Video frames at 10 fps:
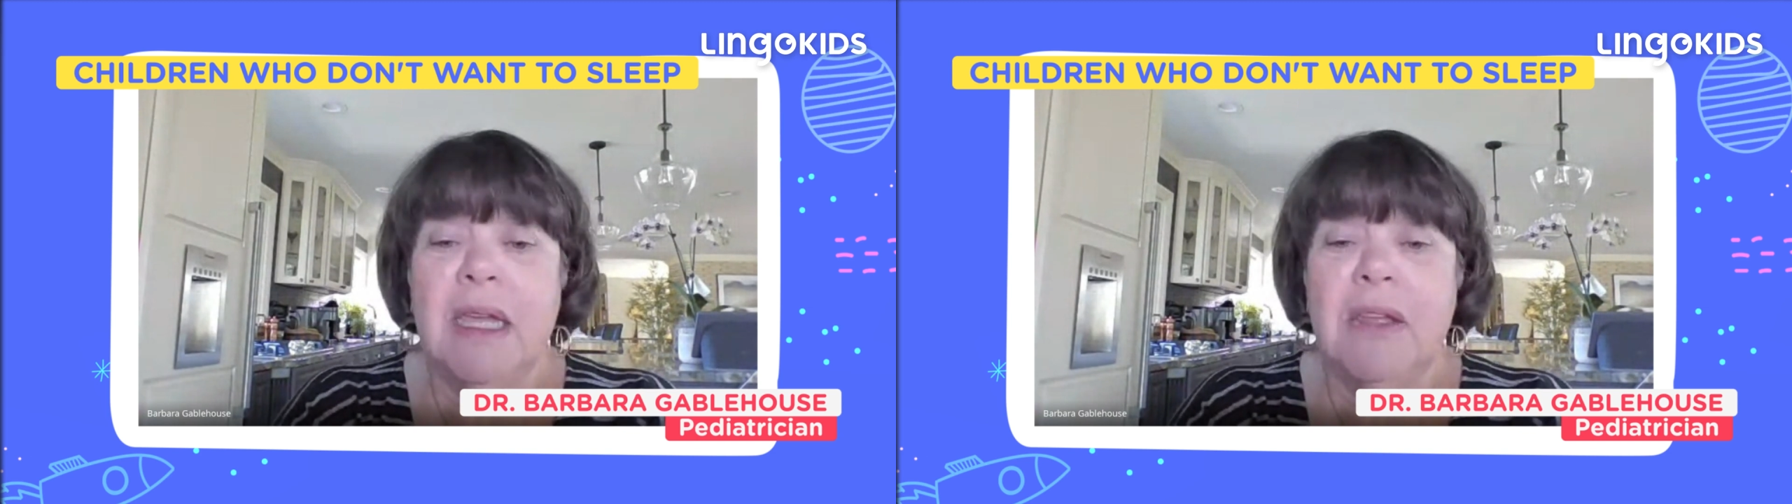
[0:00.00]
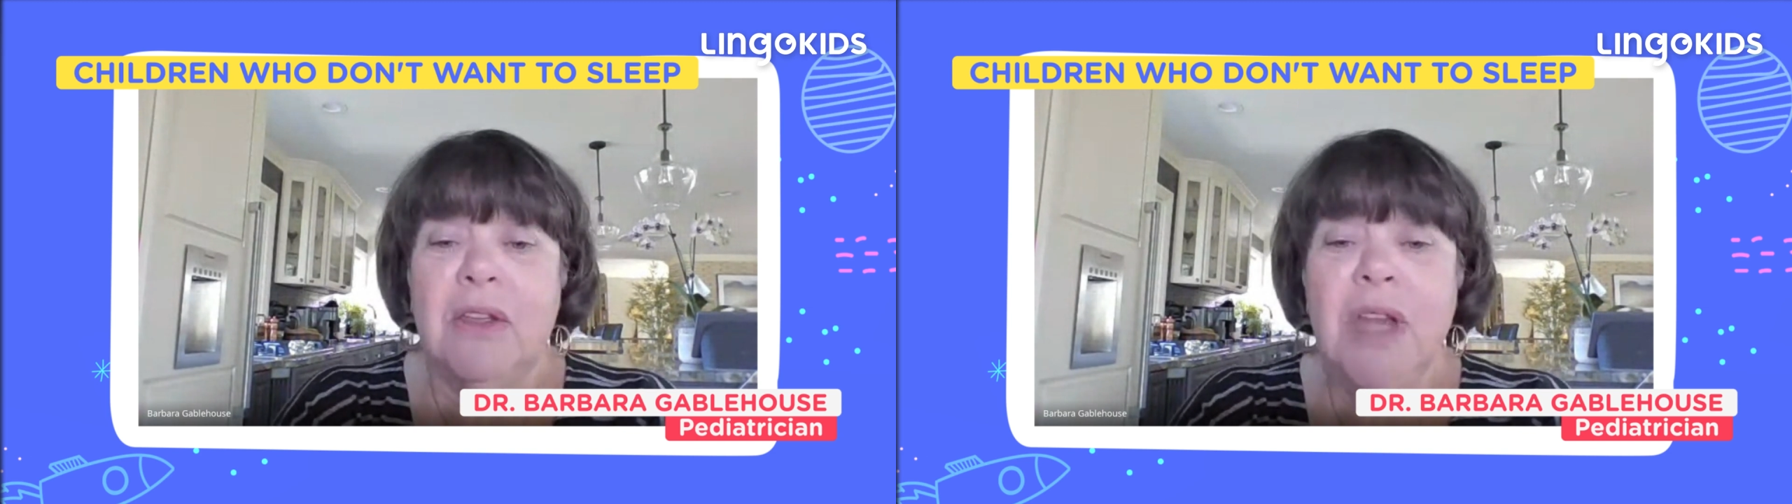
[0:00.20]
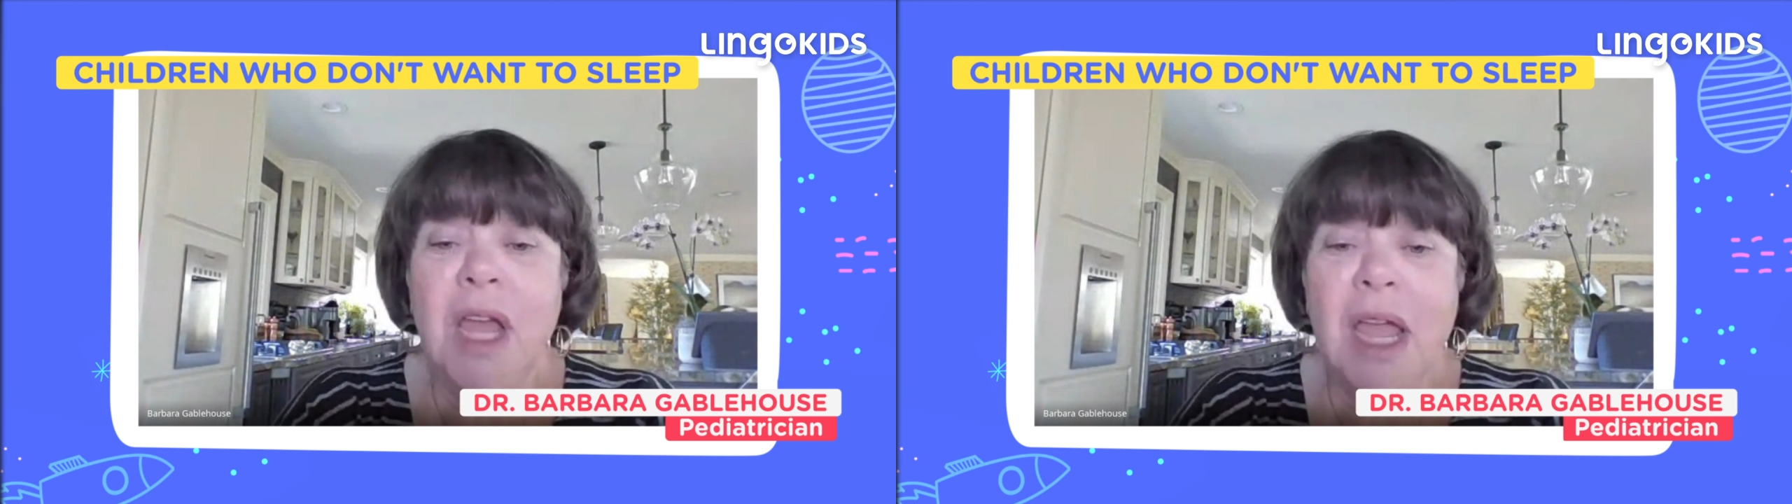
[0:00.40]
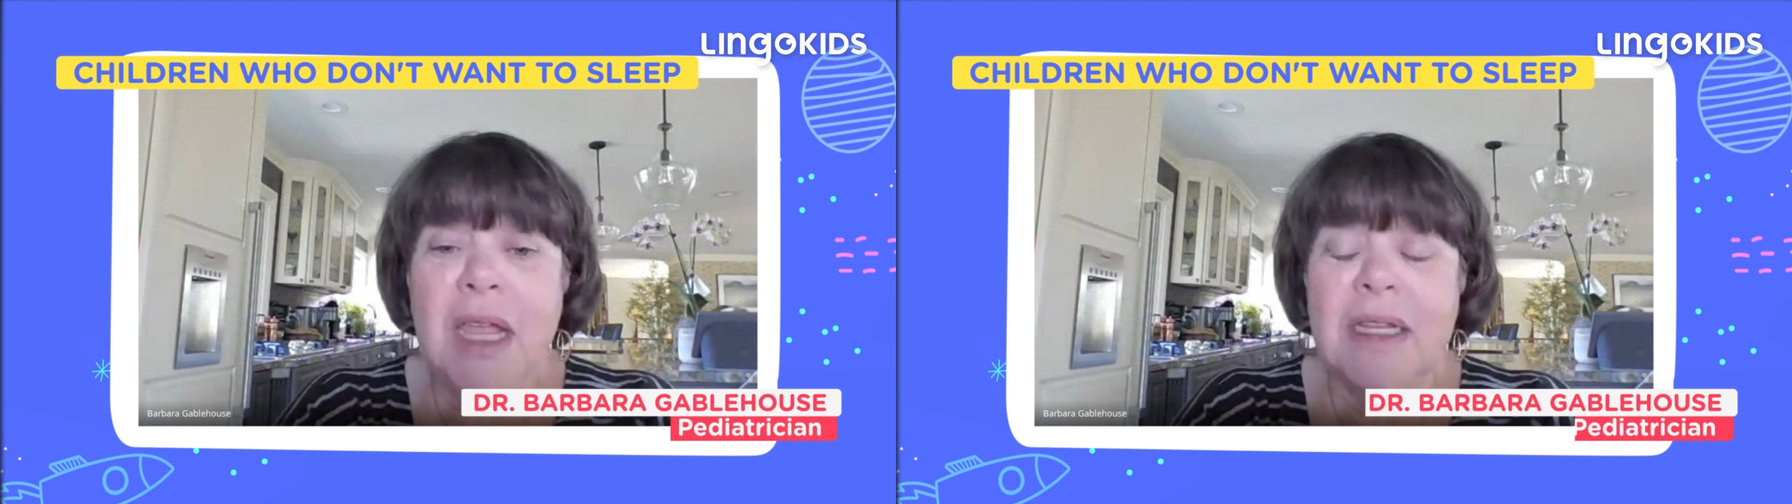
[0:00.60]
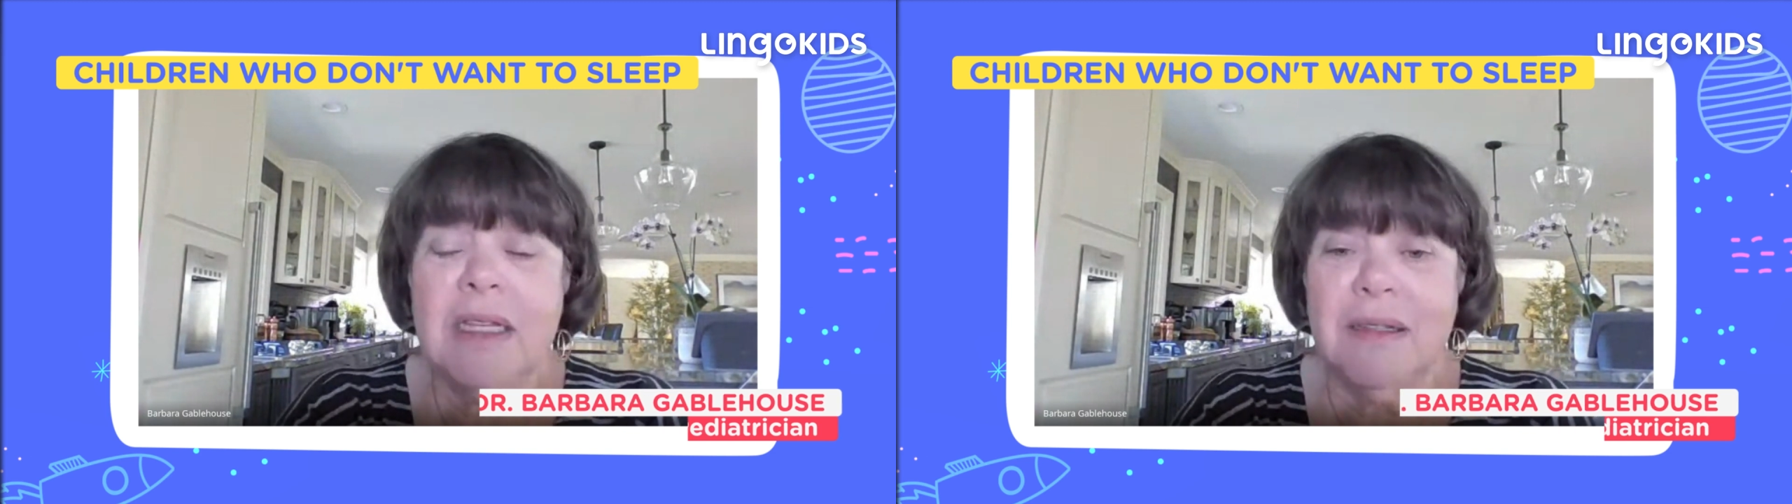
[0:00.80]
good
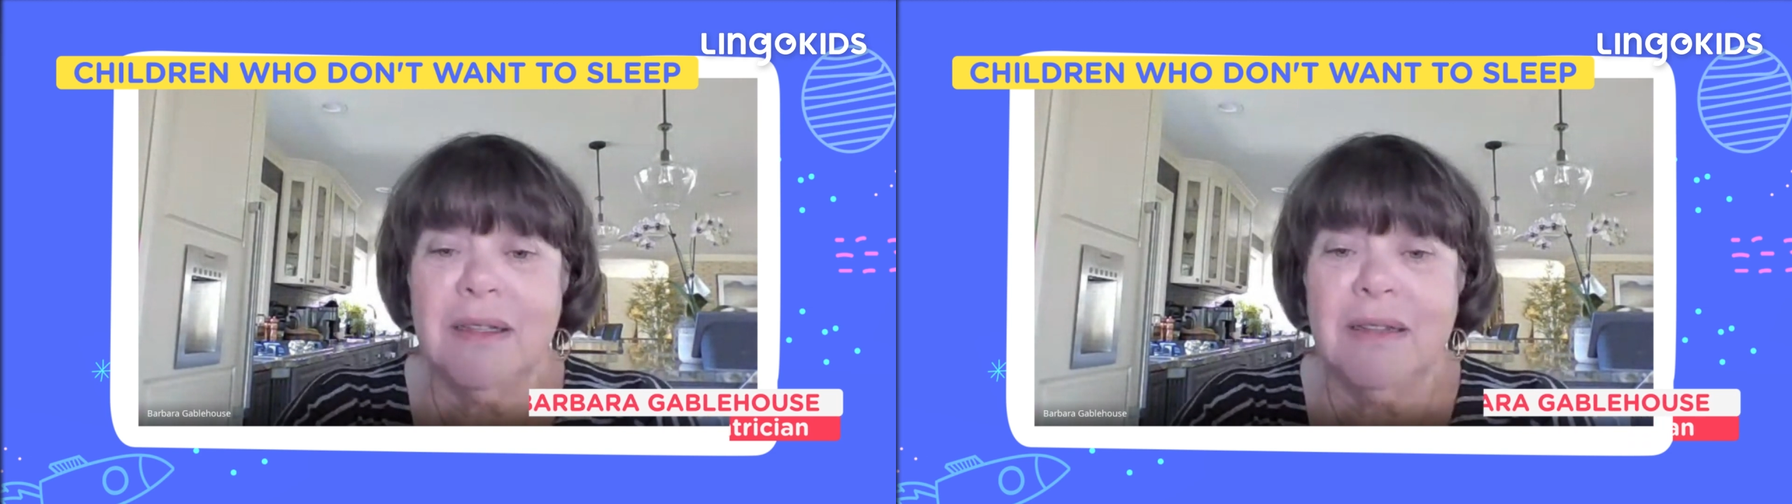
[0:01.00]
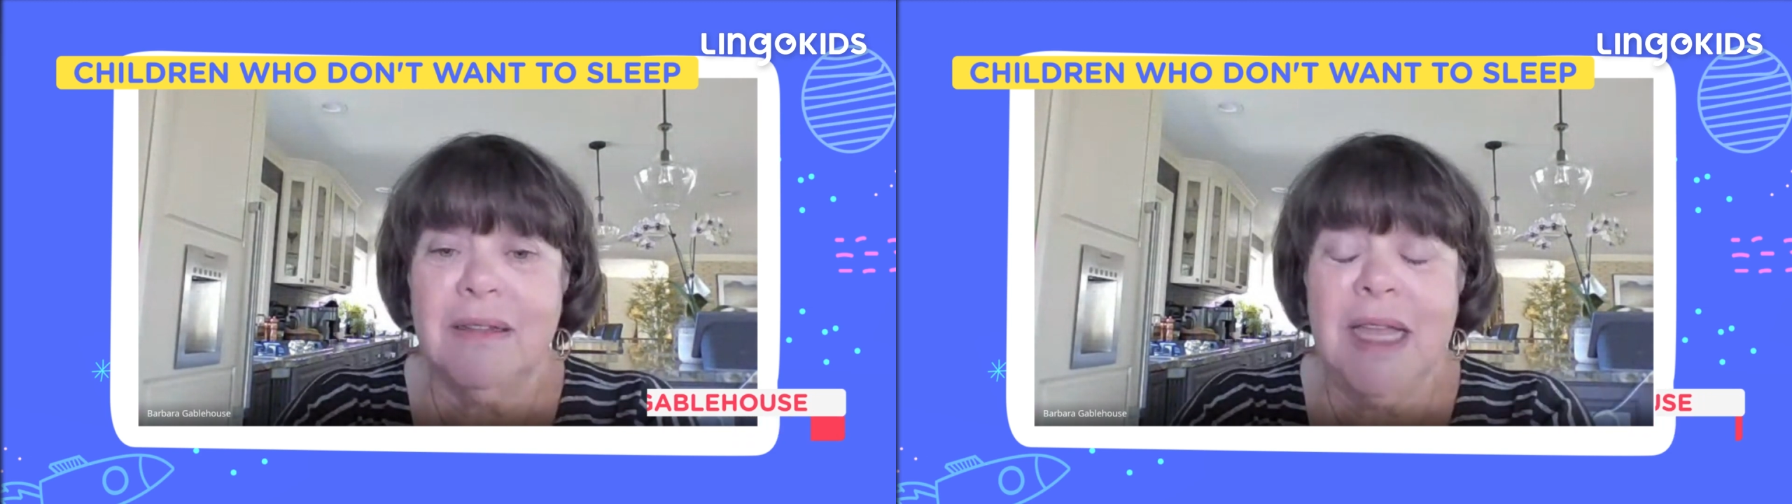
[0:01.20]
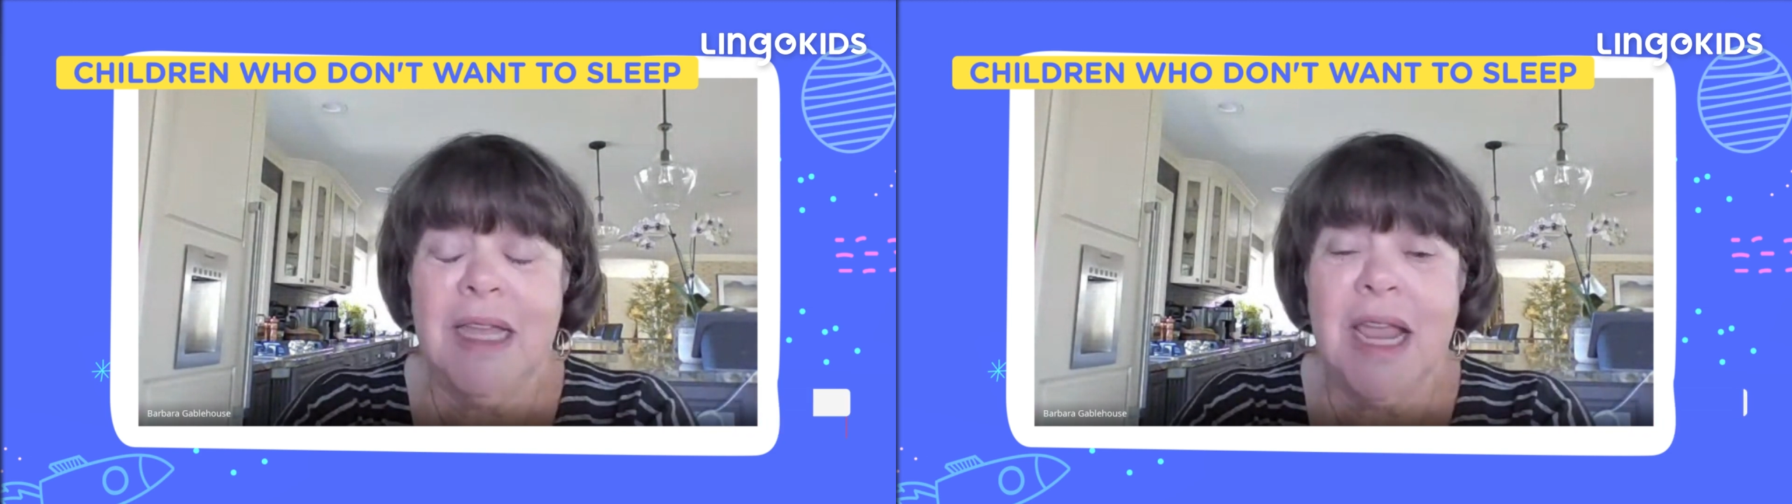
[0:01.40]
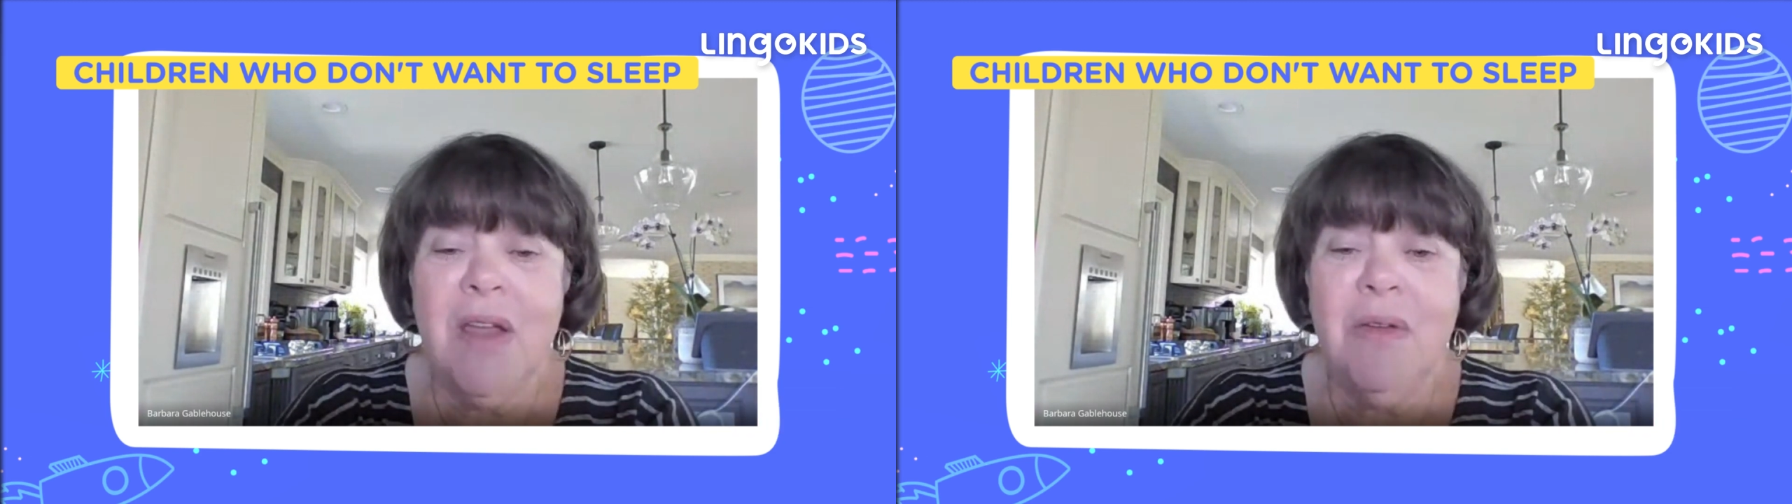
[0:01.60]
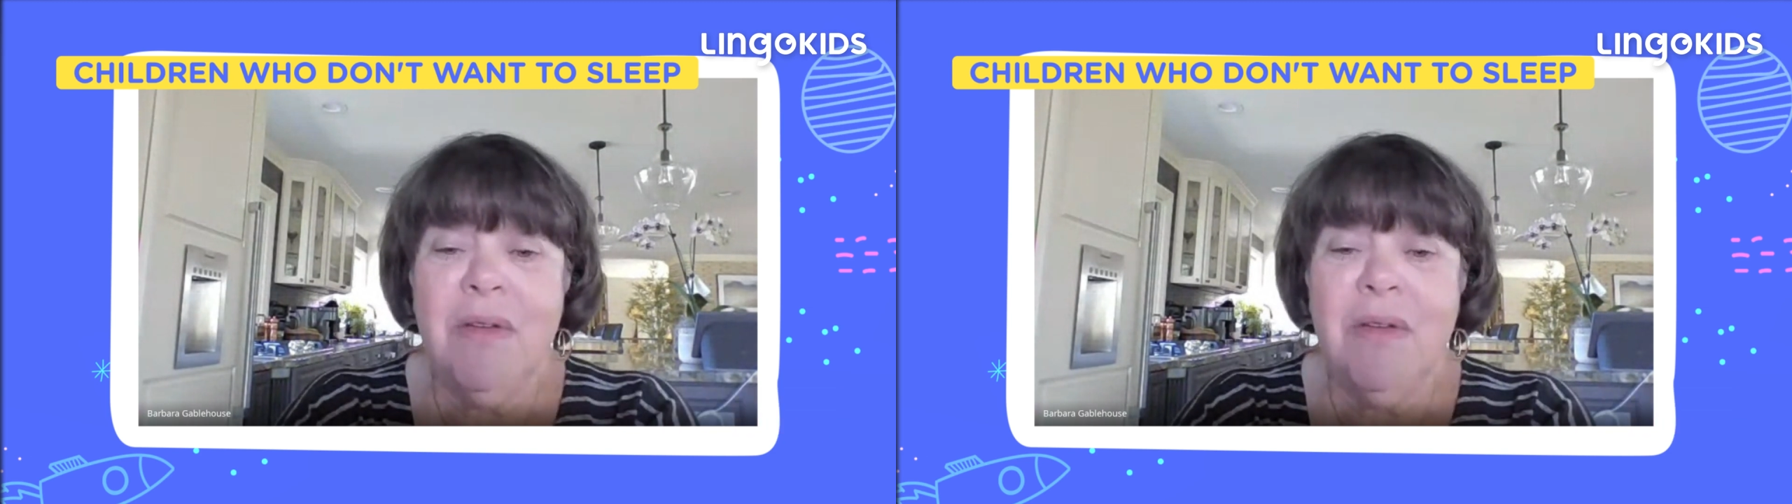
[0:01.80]
night, lay down,